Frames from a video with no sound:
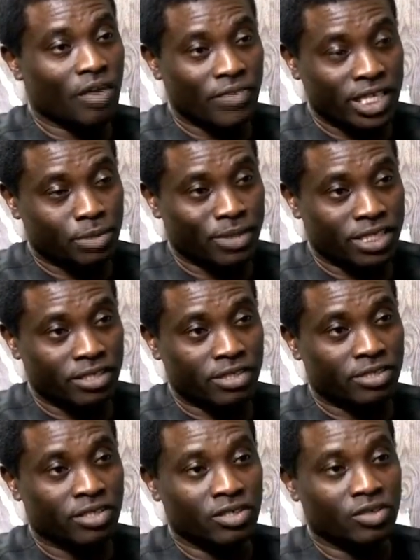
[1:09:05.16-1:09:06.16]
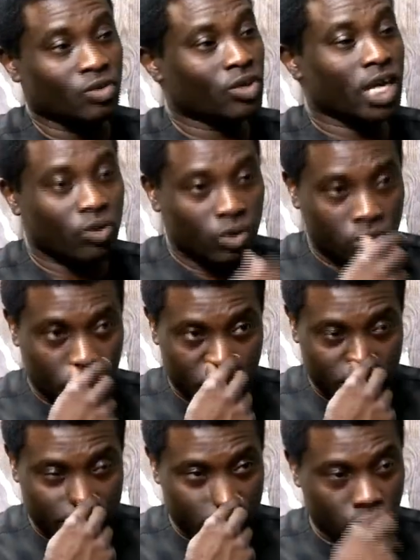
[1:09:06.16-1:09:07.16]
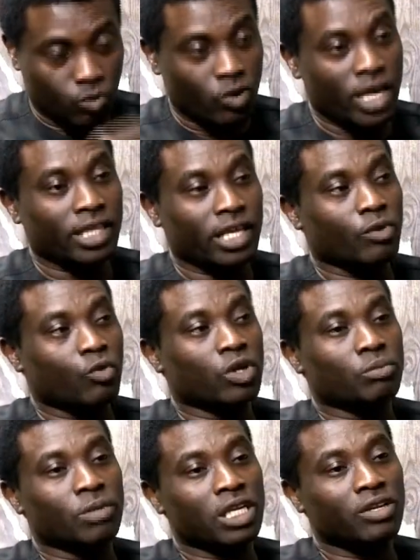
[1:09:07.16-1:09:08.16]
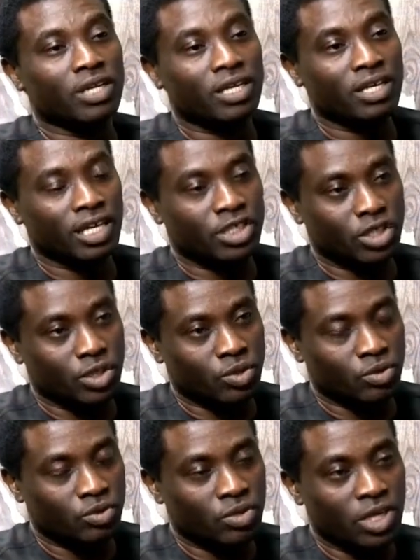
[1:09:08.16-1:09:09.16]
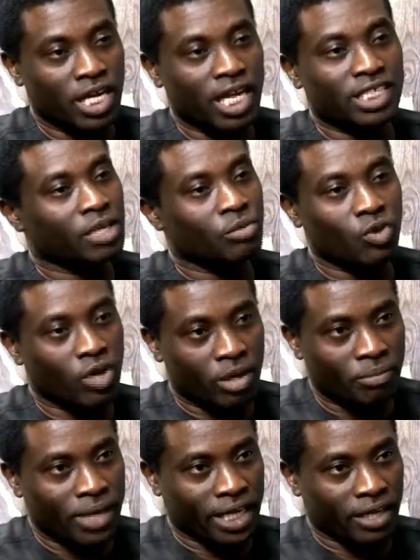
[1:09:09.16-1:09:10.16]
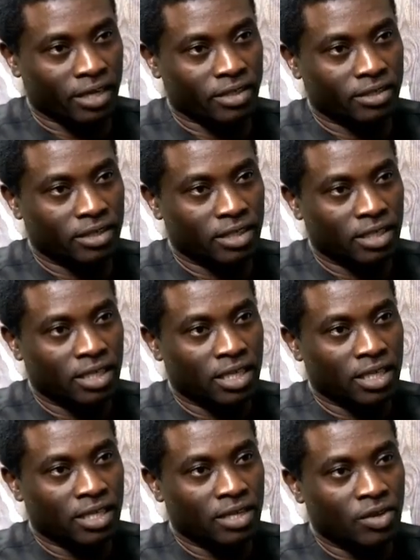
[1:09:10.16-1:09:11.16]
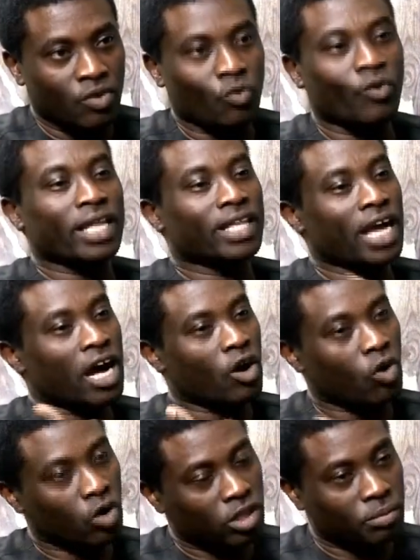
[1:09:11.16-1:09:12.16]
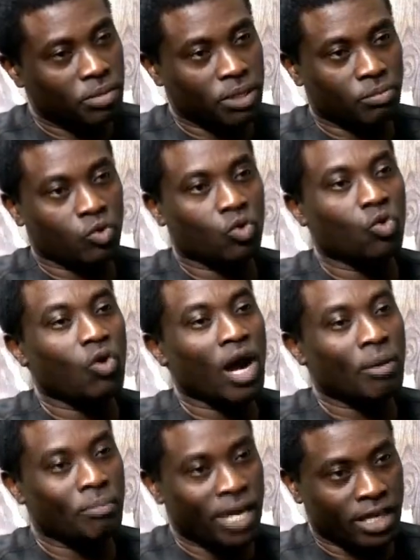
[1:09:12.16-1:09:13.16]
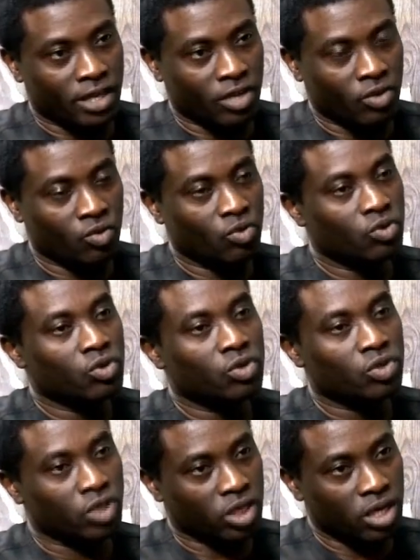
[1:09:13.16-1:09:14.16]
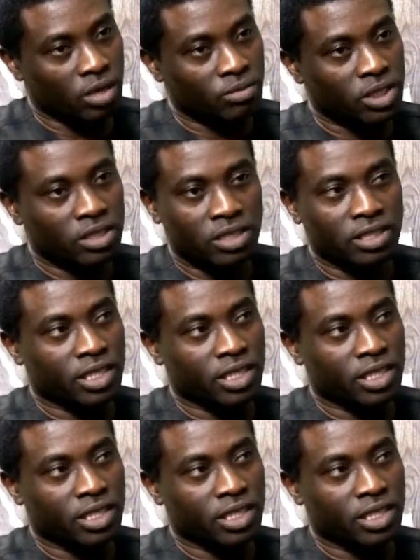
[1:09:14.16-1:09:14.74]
you have expertise, you can't go to places where they will be looking at you as if you're a beggar. When there are other people who are begging you to come.